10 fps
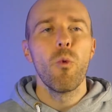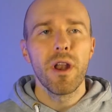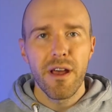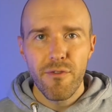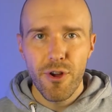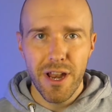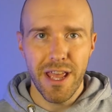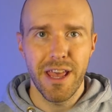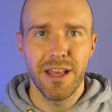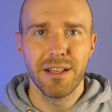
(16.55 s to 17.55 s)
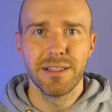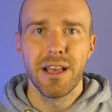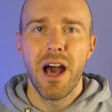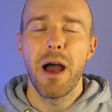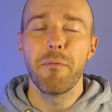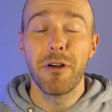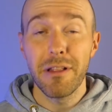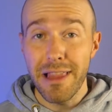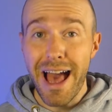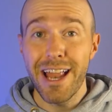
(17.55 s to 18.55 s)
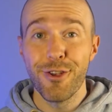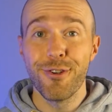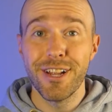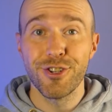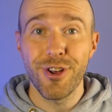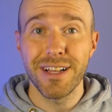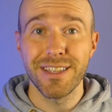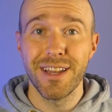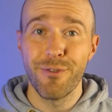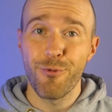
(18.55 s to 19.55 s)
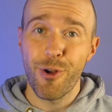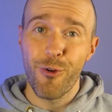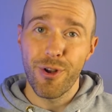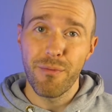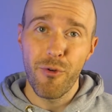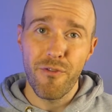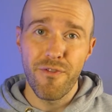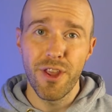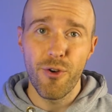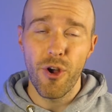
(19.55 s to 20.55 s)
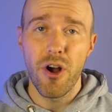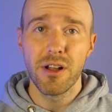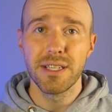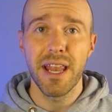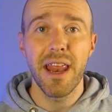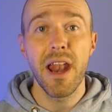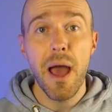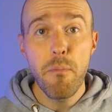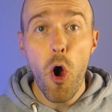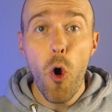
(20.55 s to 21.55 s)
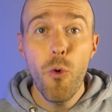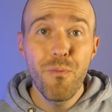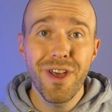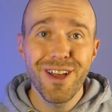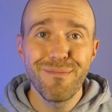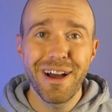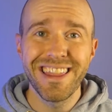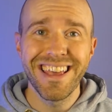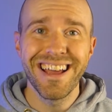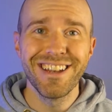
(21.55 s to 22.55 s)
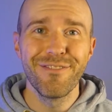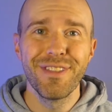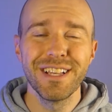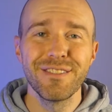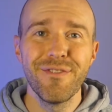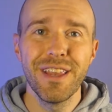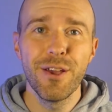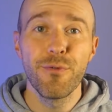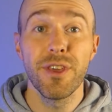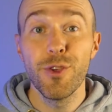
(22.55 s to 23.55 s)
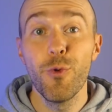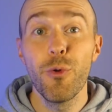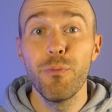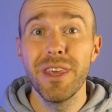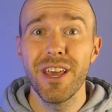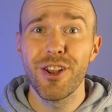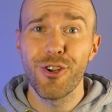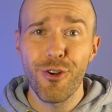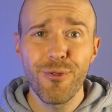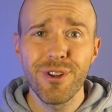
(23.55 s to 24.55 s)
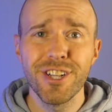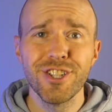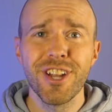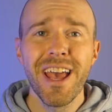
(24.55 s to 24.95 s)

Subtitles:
Whatever it is, I'm glad you're interested in recording more video content, and I'm hoping by the end of this video that you will be encouraged